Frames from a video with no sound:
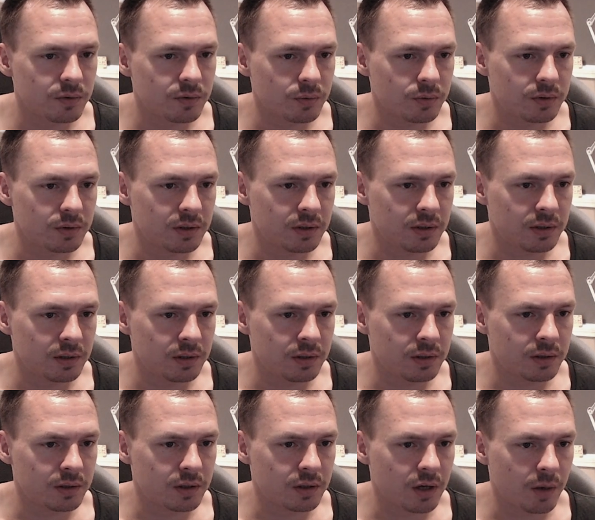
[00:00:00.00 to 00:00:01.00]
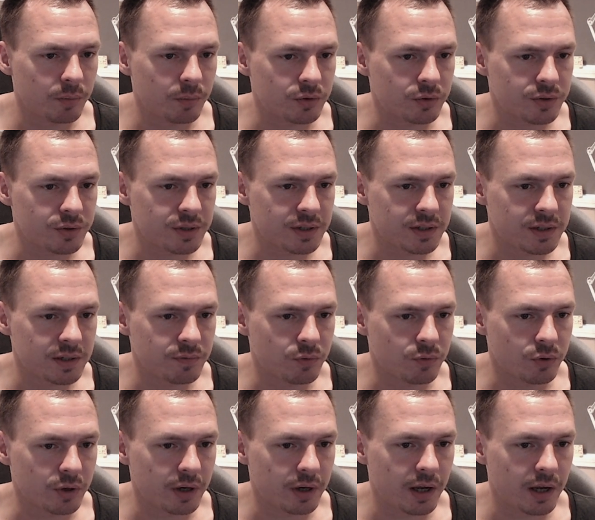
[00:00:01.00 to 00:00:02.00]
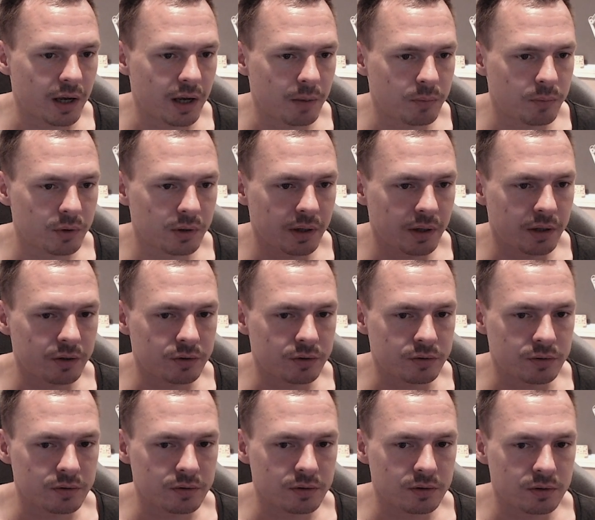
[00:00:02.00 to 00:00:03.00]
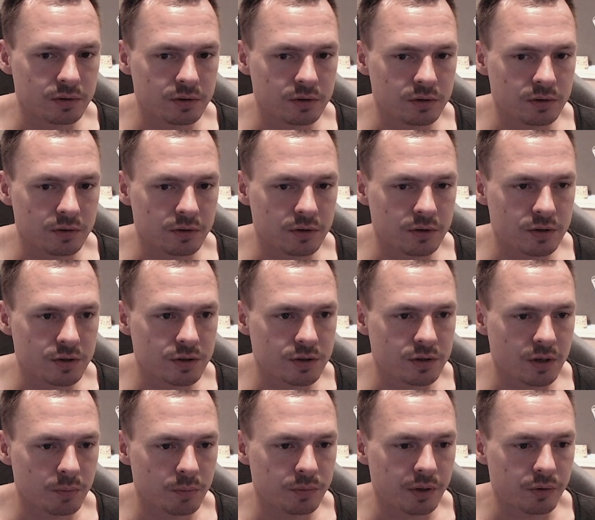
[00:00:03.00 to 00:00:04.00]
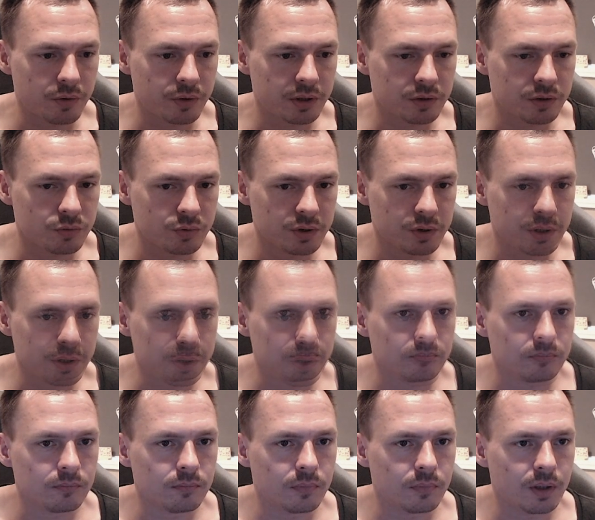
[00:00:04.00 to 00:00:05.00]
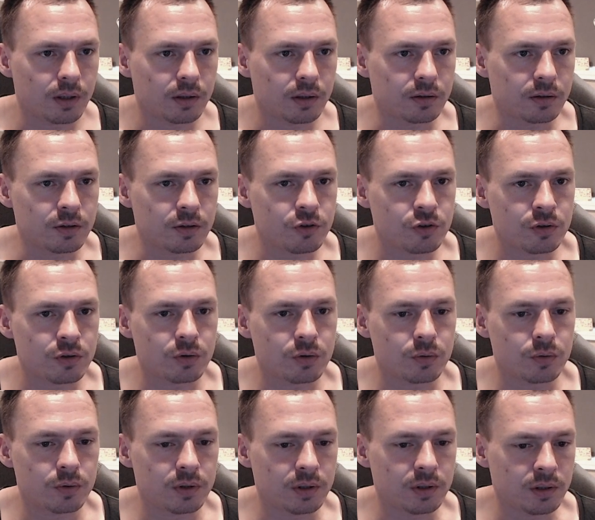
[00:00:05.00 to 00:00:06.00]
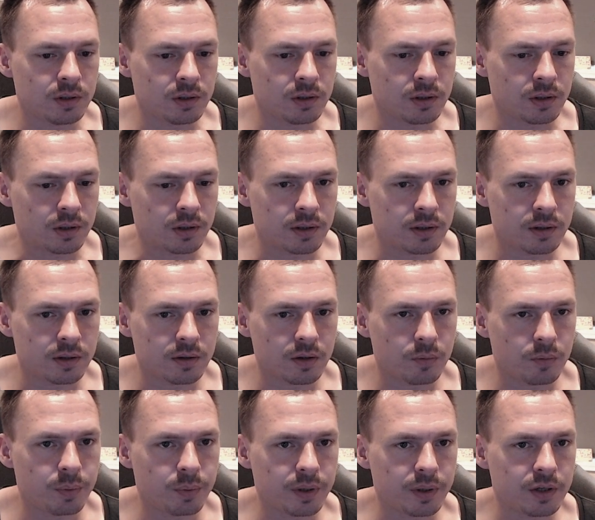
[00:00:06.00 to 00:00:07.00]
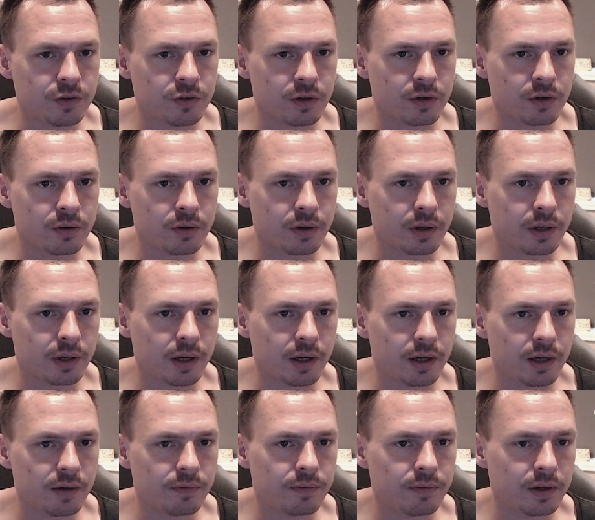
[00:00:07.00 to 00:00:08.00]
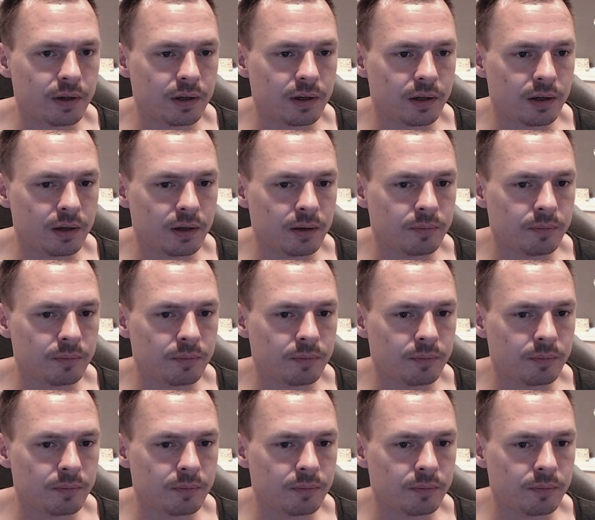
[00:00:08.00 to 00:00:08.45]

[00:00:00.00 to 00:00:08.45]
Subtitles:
the Commodore 64 emulator subdirectory here. In addition to the GitHub page here, I have a